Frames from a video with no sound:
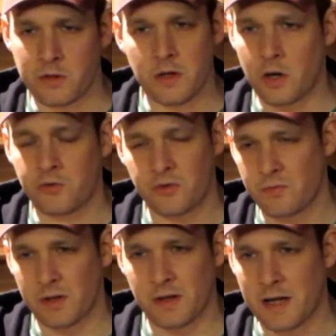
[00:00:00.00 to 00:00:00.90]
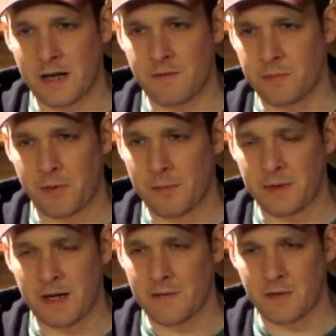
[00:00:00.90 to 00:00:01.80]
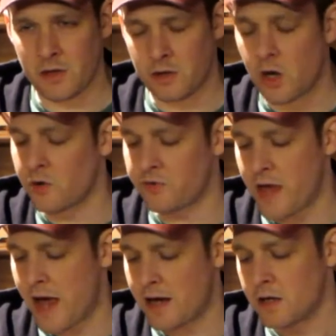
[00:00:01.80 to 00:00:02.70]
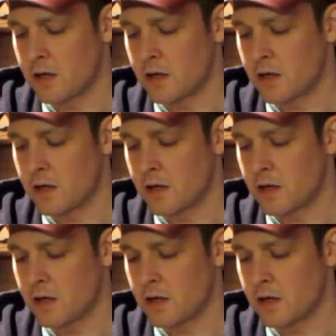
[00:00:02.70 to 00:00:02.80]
your nose, you're really probably not even going to notice that.